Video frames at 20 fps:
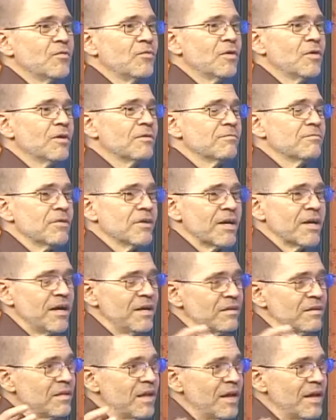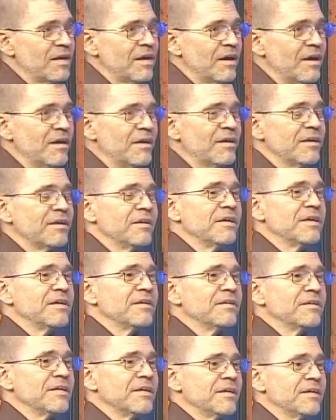we're kind of lighthearted
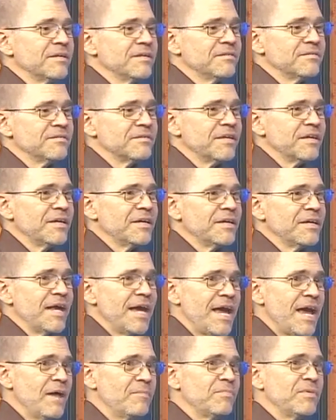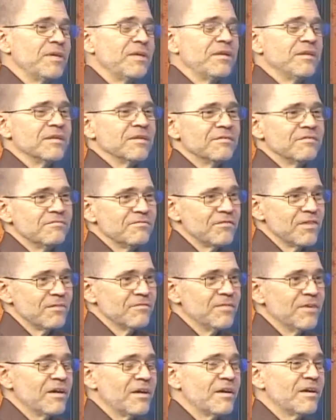and happy and
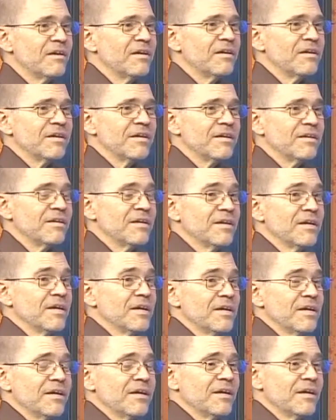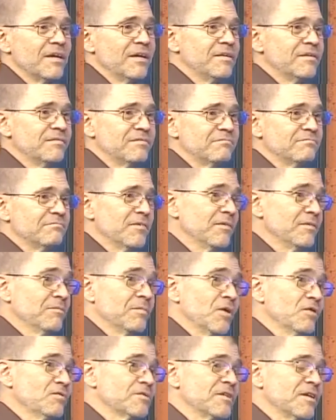from the heart, and well,
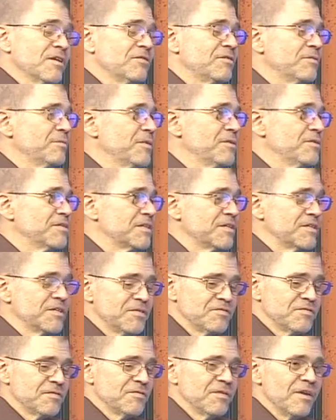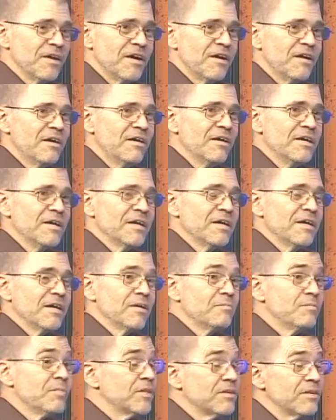most country music is from the heart,
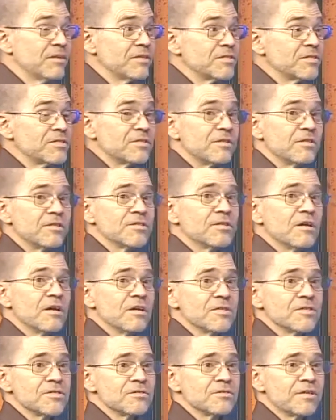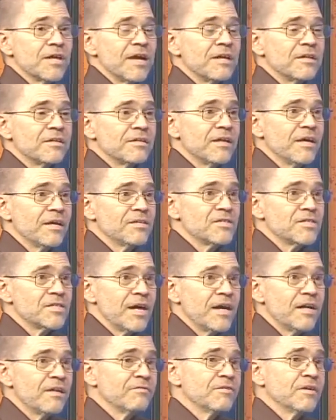but there's also that
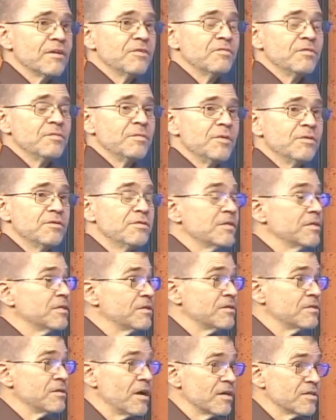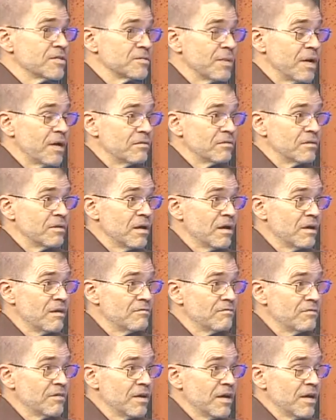side of country music that talks about
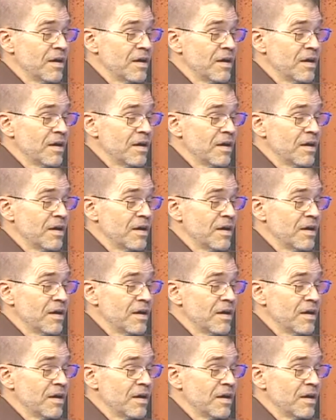love,